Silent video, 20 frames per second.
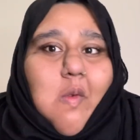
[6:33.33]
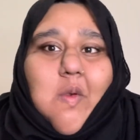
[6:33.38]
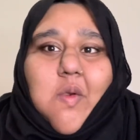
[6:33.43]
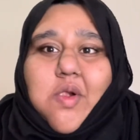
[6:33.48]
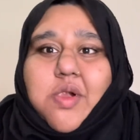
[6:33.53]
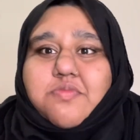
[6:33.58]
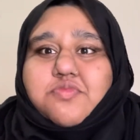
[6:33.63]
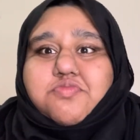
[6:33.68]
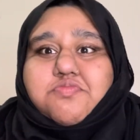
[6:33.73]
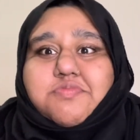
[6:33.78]

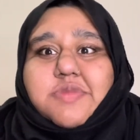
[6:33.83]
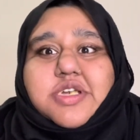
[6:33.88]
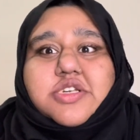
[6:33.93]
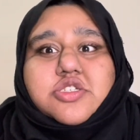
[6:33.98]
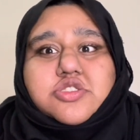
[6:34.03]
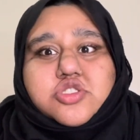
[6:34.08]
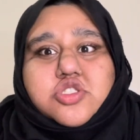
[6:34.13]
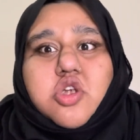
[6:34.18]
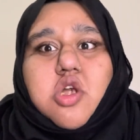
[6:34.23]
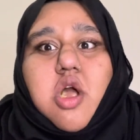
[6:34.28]
I'm
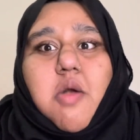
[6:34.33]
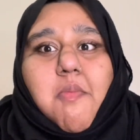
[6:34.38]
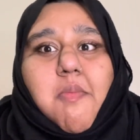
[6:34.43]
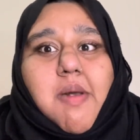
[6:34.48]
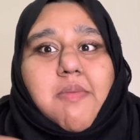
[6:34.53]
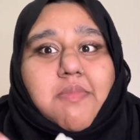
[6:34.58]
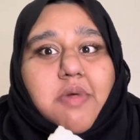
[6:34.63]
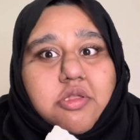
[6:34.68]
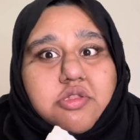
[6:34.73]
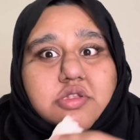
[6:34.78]
making sure my
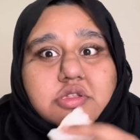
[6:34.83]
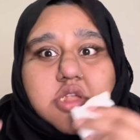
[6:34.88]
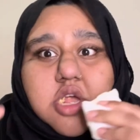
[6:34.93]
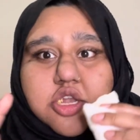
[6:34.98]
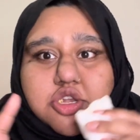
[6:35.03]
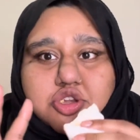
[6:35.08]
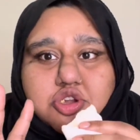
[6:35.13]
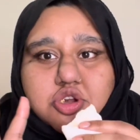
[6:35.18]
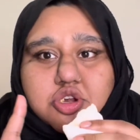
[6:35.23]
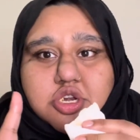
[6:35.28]
mouth is
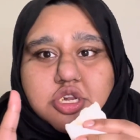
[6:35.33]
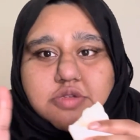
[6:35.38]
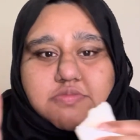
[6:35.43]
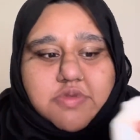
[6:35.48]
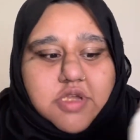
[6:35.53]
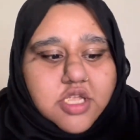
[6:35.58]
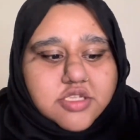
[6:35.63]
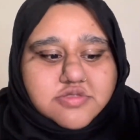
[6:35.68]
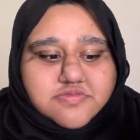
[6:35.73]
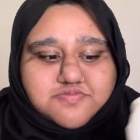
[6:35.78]
not dirty
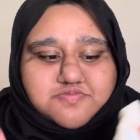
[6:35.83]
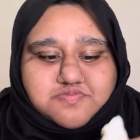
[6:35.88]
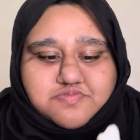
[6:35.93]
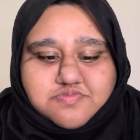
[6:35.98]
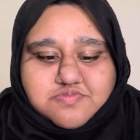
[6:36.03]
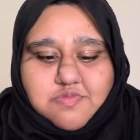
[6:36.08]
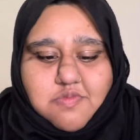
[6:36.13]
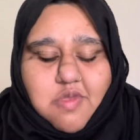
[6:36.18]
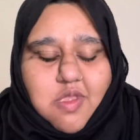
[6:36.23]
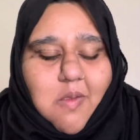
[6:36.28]
because
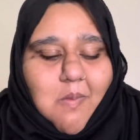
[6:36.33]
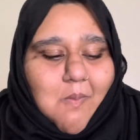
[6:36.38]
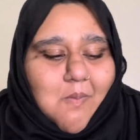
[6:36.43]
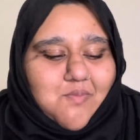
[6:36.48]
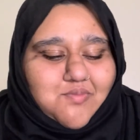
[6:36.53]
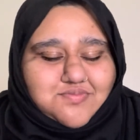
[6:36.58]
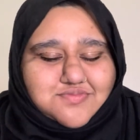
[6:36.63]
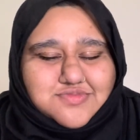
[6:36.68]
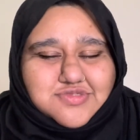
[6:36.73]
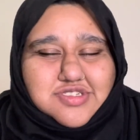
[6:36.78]

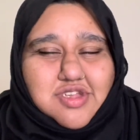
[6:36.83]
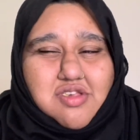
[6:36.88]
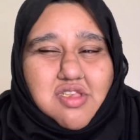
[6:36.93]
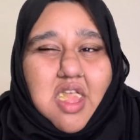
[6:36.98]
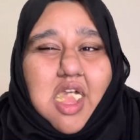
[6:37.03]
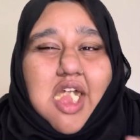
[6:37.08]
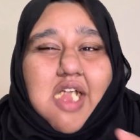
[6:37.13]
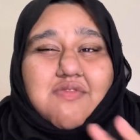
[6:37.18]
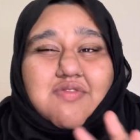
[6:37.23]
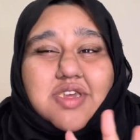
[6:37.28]

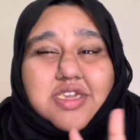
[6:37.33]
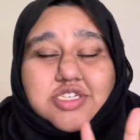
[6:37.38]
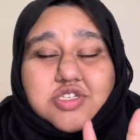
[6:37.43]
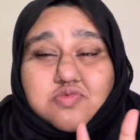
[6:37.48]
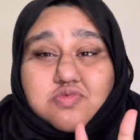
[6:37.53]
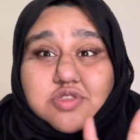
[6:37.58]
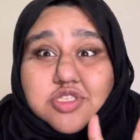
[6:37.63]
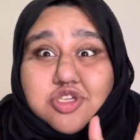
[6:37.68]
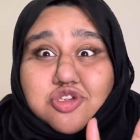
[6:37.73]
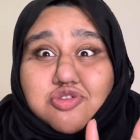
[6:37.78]
I find it
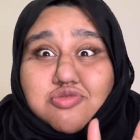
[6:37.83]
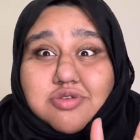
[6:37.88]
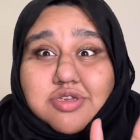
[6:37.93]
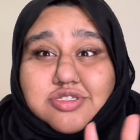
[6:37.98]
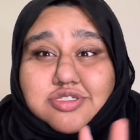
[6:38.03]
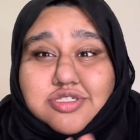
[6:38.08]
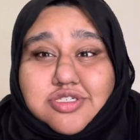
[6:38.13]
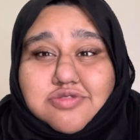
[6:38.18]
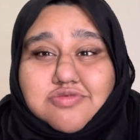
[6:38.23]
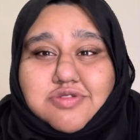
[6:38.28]
really
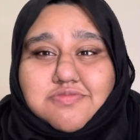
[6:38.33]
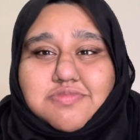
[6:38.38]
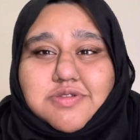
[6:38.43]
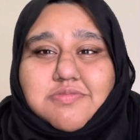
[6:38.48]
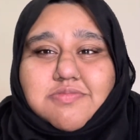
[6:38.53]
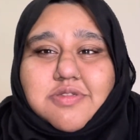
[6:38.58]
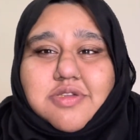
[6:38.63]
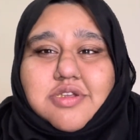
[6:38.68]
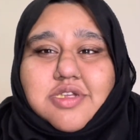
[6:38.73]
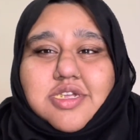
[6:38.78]
cringy when
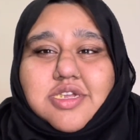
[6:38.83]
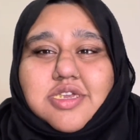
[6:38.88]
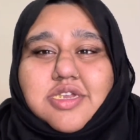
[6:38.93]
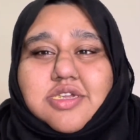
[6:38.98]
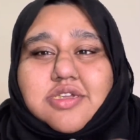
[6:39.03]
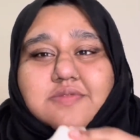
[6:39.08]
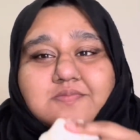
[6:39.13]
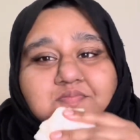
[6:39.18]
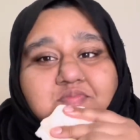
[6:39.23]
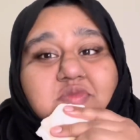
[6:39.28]
people are
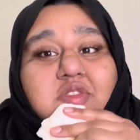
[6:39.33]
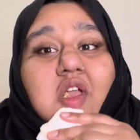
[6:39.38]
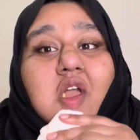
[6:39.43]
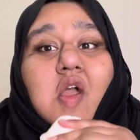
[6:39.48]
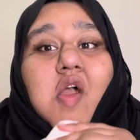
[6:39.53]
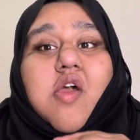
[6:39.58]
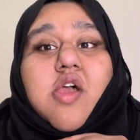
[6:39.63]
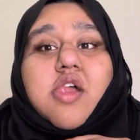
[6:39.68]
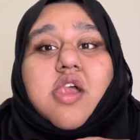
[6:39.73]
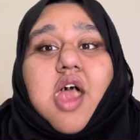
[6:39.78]
eating.
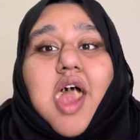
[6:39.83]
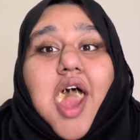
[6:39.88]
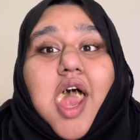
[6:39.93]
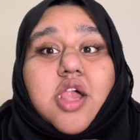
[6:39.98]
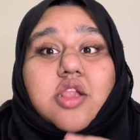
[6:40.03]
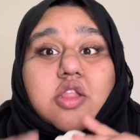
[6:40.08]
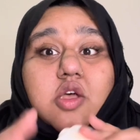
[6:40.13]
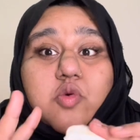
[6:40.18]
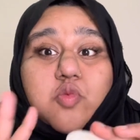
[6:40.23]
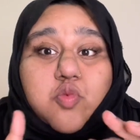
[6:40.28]
I
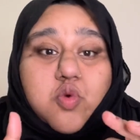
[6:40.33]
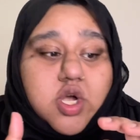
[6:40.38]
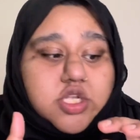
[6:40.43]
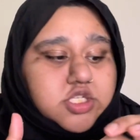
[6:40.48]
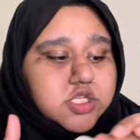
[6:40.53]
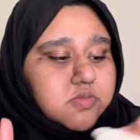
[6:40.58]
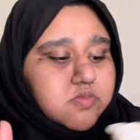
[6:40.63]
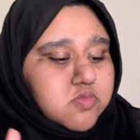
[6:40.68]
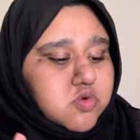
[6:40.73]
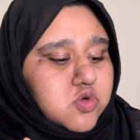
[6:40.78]
love
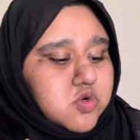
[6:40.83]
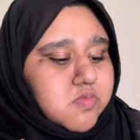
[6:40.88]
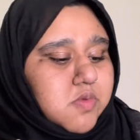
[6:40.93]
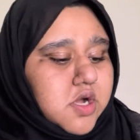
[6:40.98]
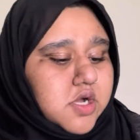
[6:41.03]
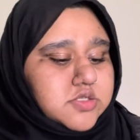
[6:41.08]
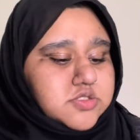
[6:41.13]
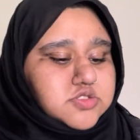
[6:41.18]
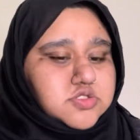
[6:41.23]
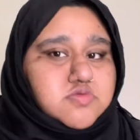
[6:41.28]
watching
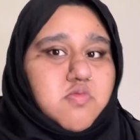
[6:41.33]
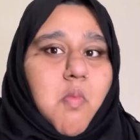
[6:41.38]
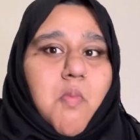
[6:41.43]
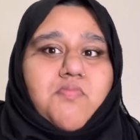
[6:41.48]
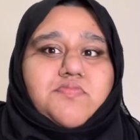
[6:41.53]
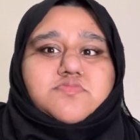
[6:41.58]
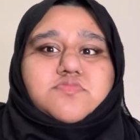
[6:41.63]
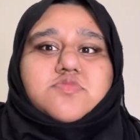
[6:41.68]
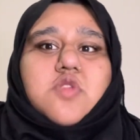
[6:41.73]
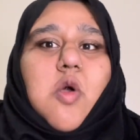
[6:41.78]
mukbangs.
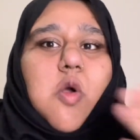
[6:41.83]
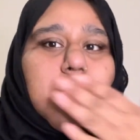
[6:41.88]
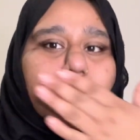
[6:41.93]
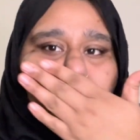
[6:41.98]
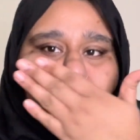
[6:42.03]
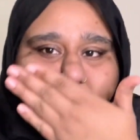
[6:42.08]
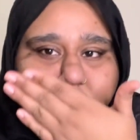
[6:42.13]
Okay.